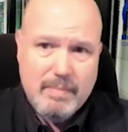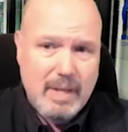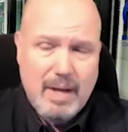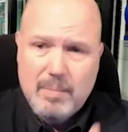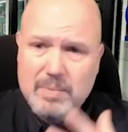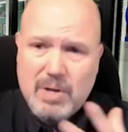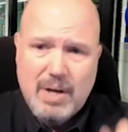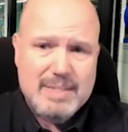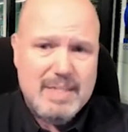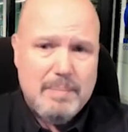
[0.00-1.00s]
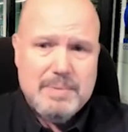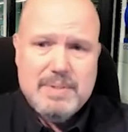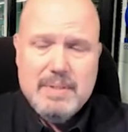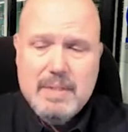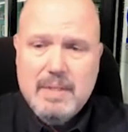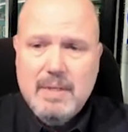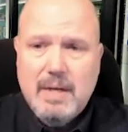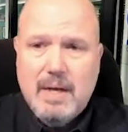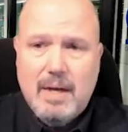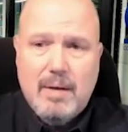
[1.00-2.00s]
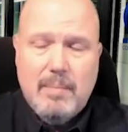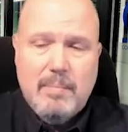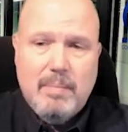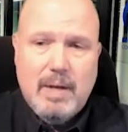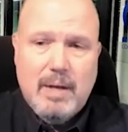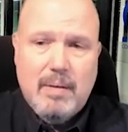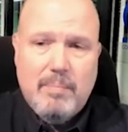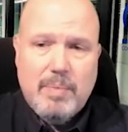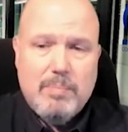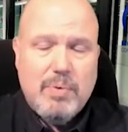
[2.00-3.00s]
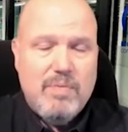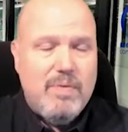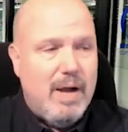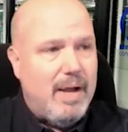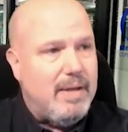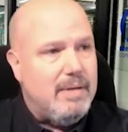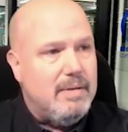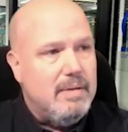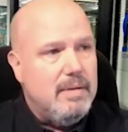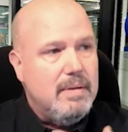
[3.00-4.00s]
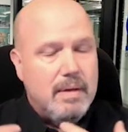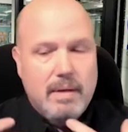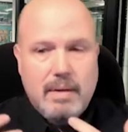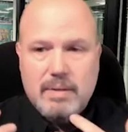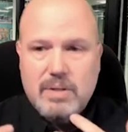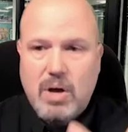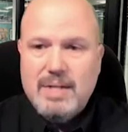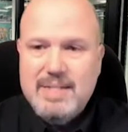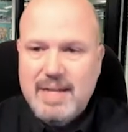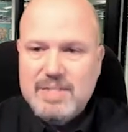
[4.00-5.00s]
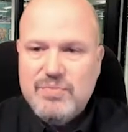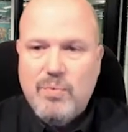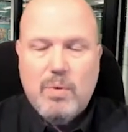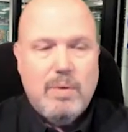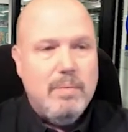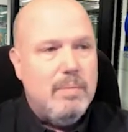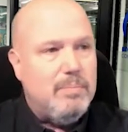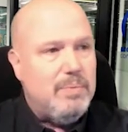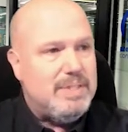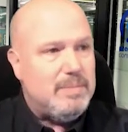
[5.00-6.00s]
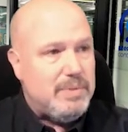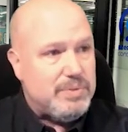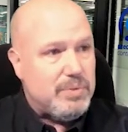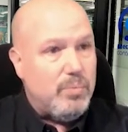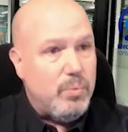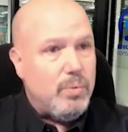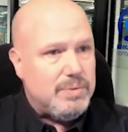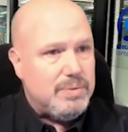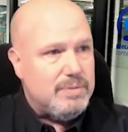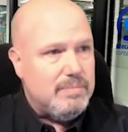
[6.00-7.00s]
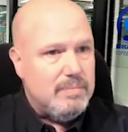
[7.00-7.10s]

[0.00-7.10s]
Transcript: concepts provide context for principles or rules.